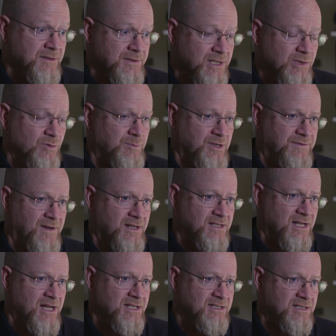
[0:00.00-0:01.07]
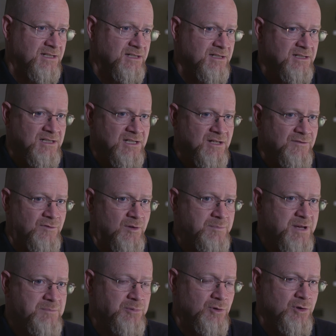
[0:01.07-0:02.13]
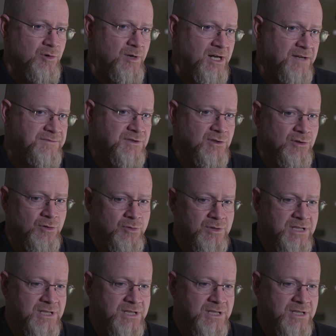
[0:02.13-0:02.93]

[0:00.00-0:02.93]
this would be fantastic for people who have to